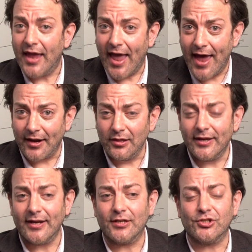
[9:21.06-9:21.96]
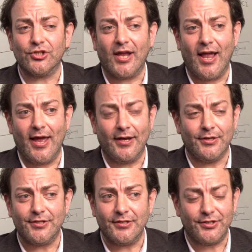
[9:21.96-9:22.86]
analytics
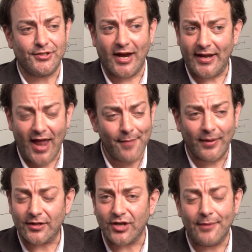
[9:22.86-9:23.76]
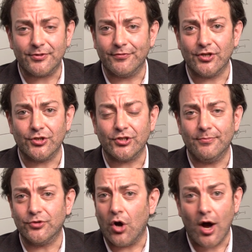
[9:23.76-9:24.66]
and dynamic types of
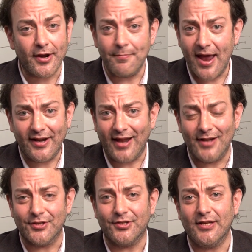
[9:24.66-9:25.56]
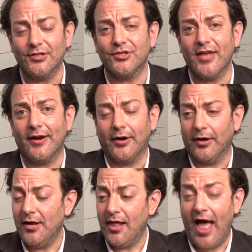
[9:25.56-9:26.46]
systems, automated entities that
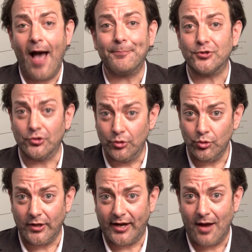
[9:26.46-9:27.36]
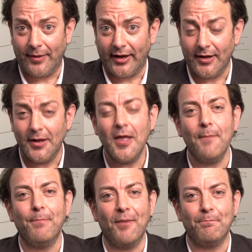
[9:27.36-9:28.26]
are absolutely coming,
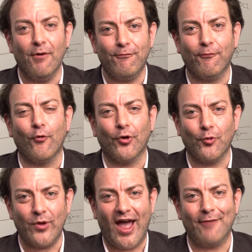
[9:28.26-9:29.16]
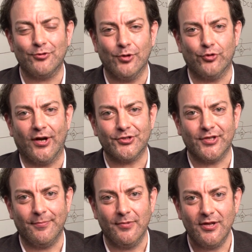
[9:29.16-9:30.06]
but before we have to address
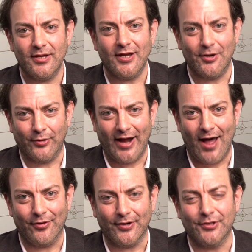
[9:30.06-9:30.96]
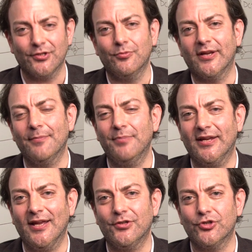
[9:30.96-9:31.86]
them in realities, that we can
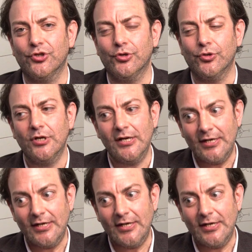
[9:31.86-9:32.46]
begin to